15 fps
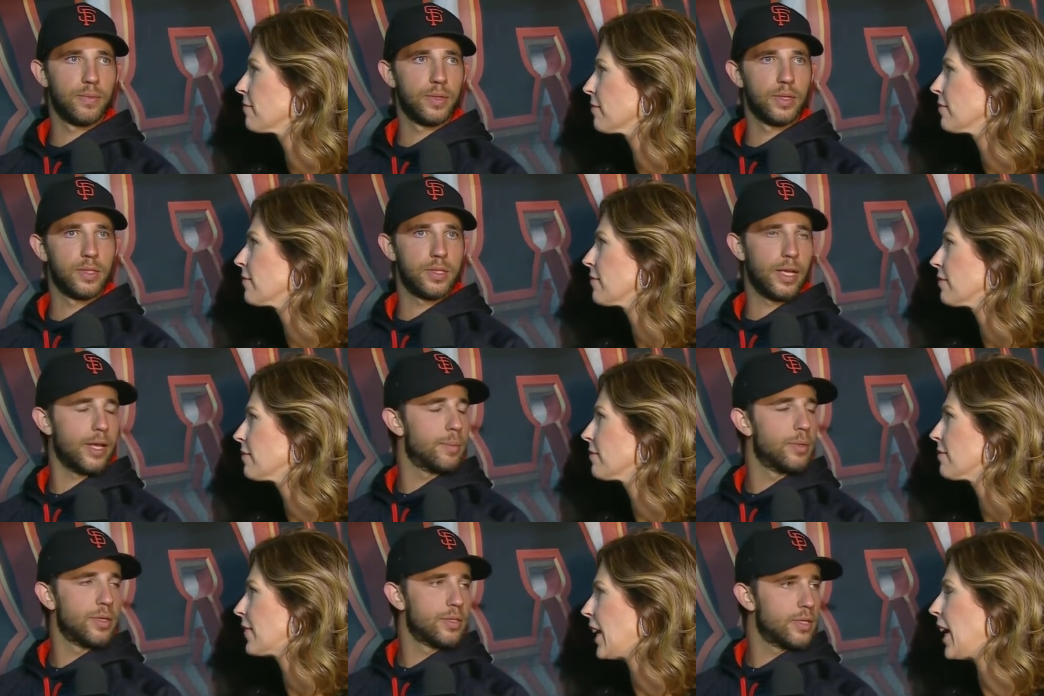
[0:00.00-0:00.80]

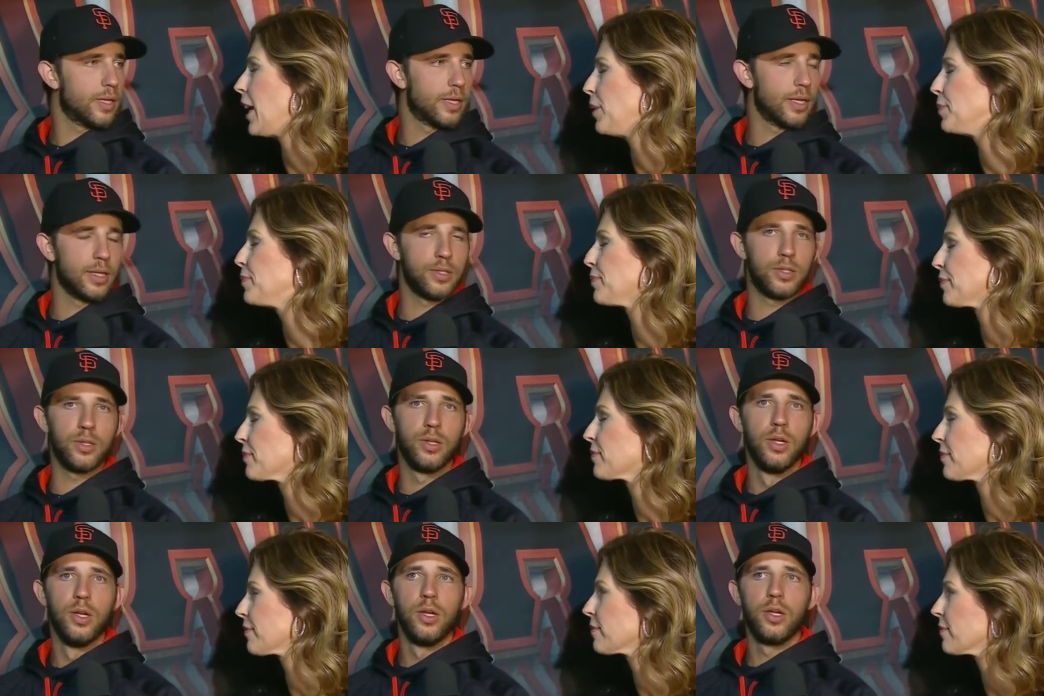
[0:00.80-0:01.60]
Speaker 1: established, I guess you
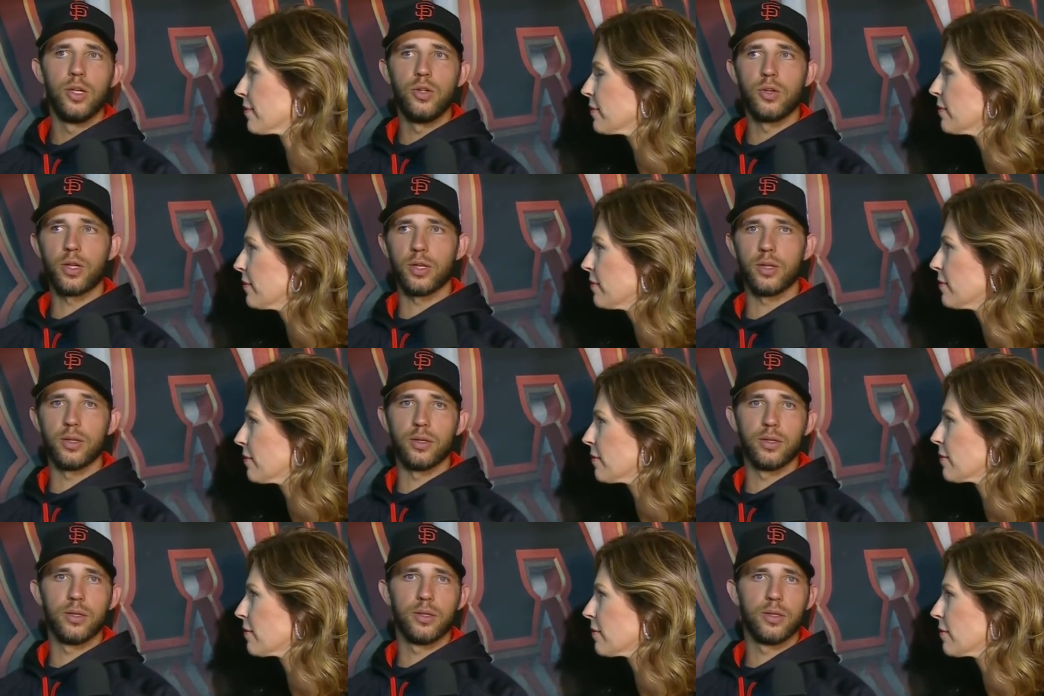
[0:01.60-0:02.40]
you can
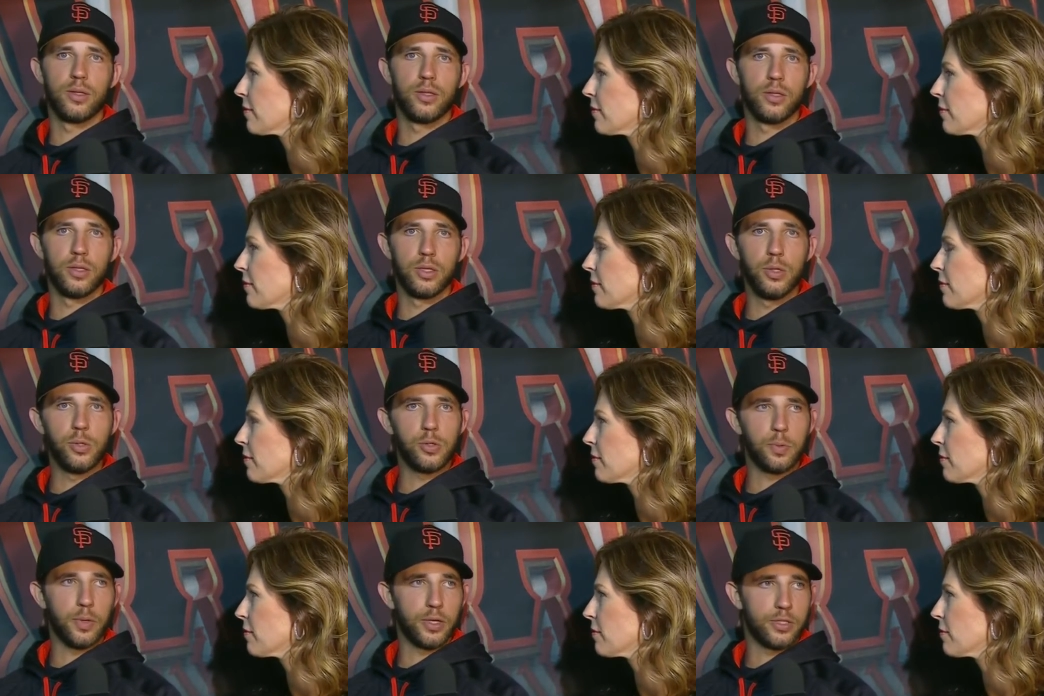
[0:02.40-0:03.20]
use
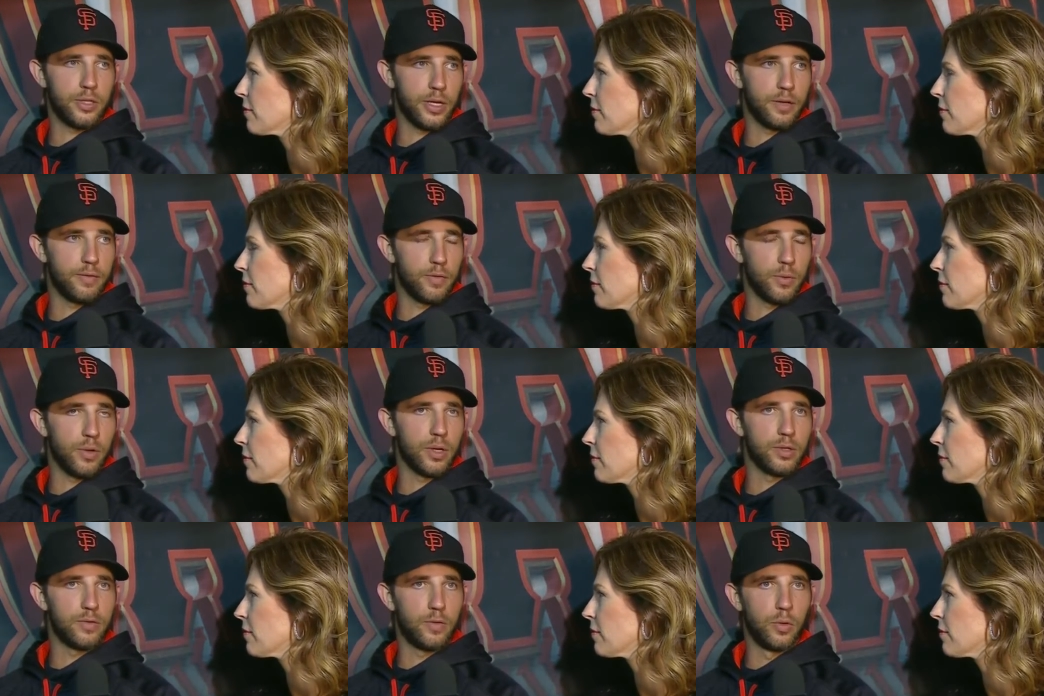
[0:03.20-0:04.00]
spring training for
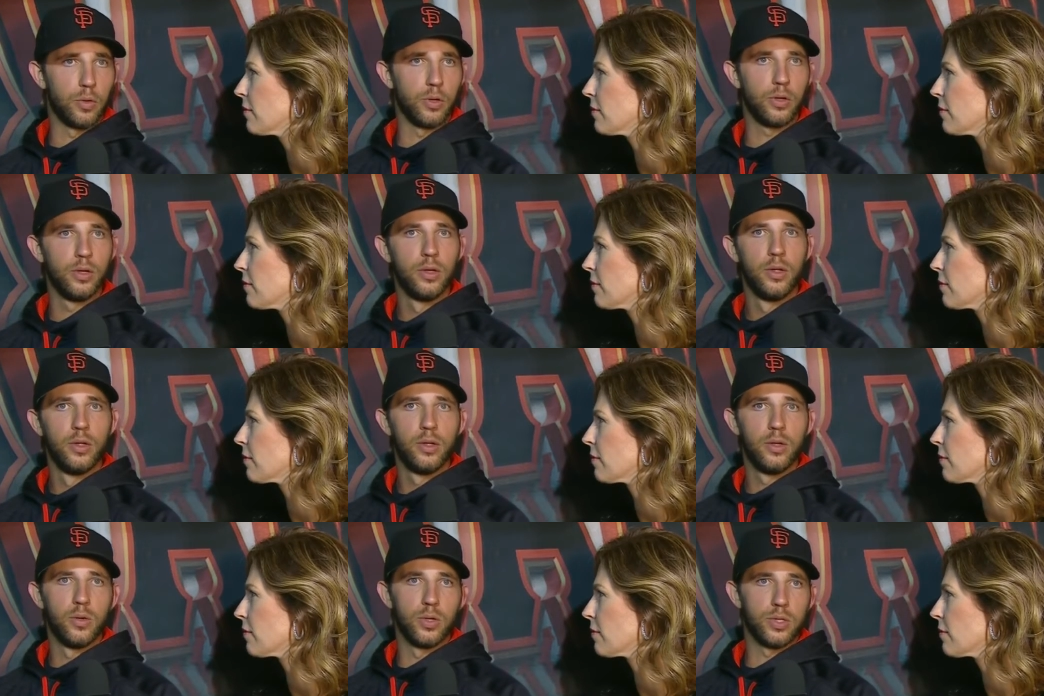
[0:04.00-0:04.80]
what it's for,
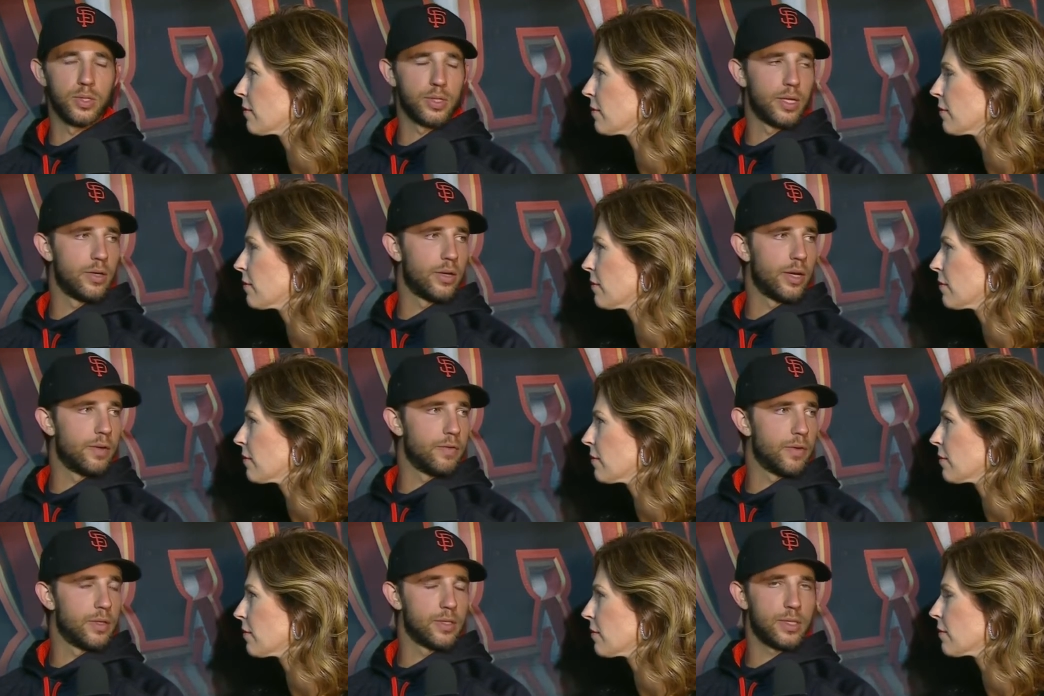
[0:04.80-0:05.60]
which is getting ready
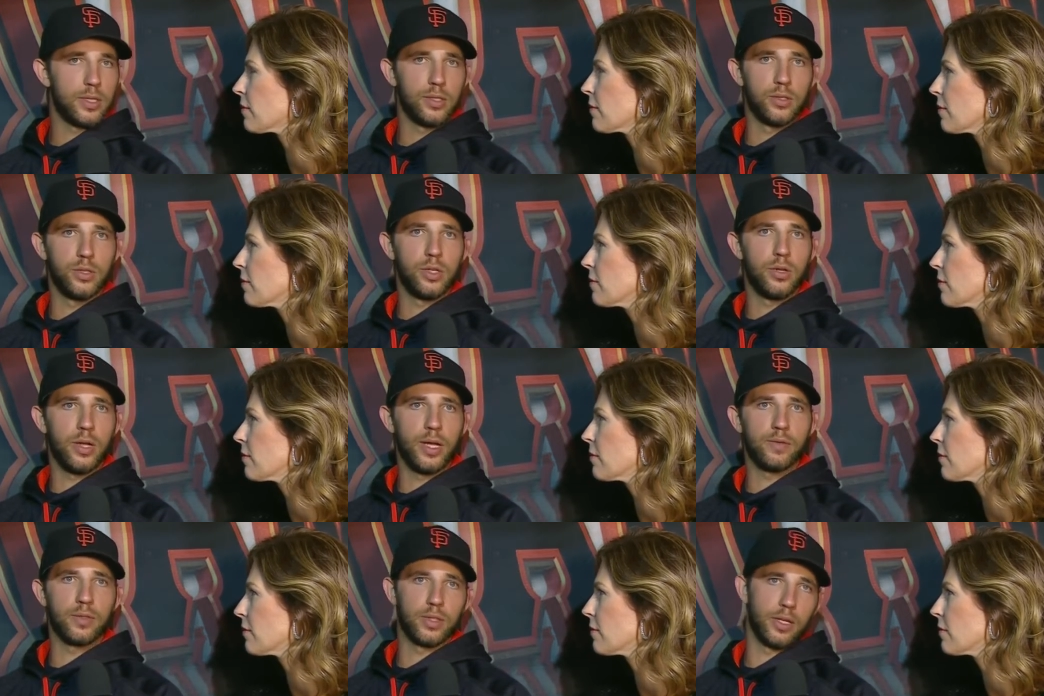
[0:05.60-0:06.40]
for the season. You don't
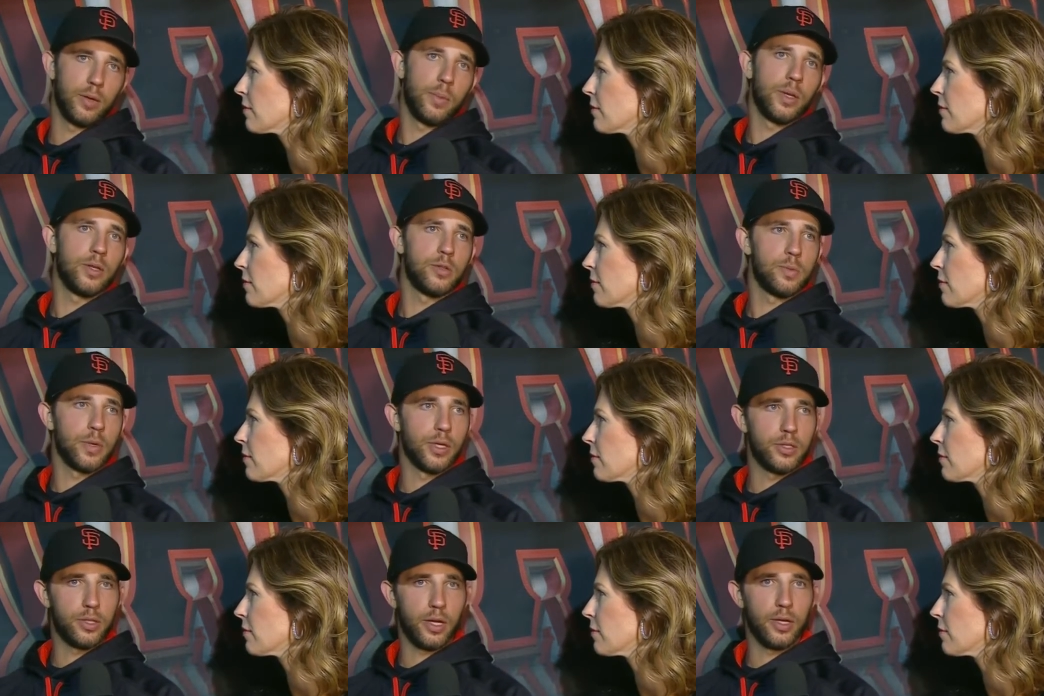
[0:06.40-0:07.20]
have to come into
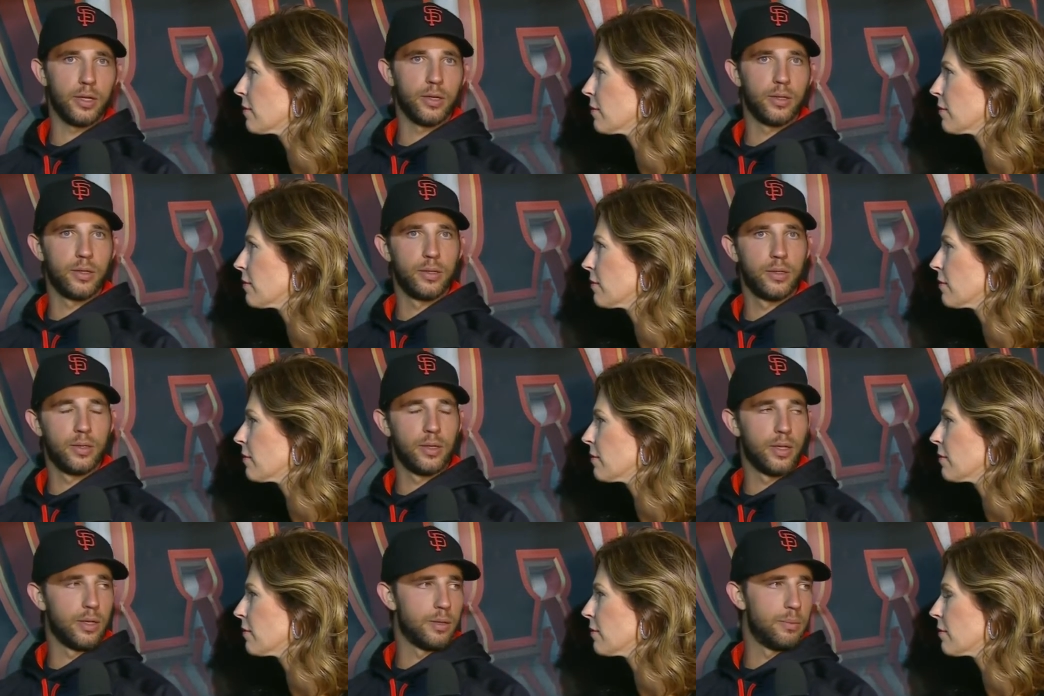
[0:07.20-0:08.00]
spring training
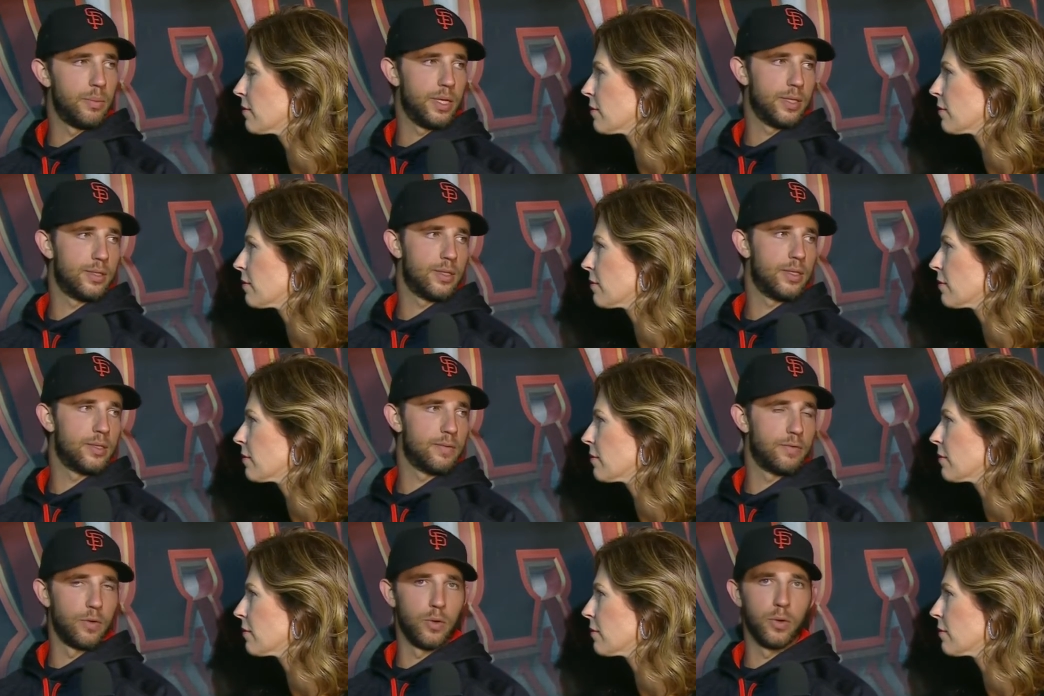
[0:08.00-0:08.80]
in mid-season
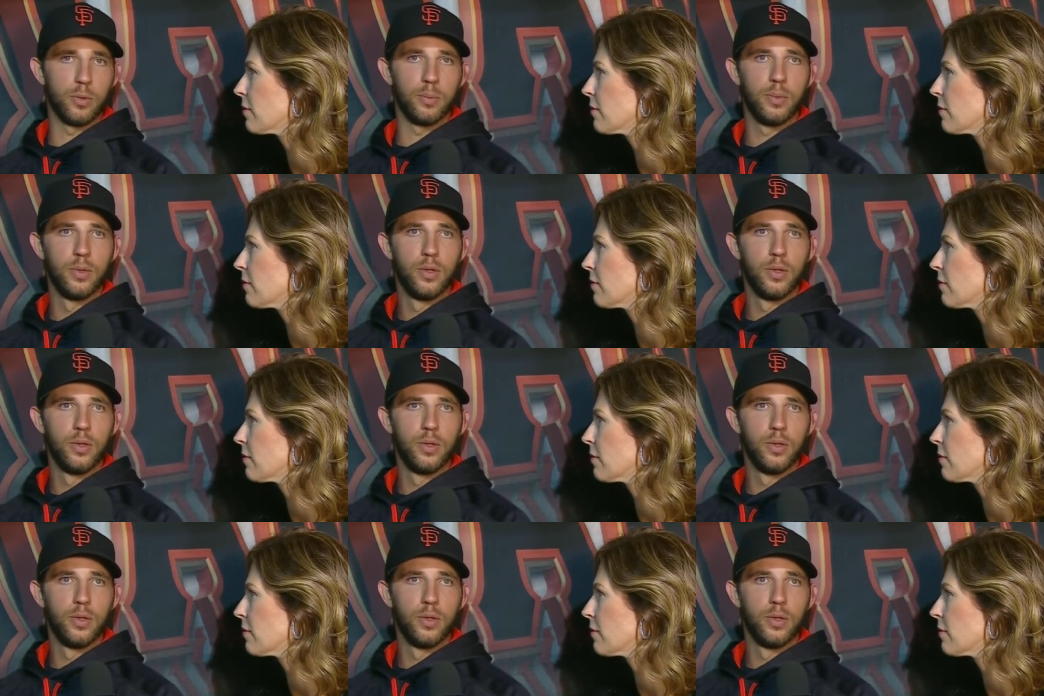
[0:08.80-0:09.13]
form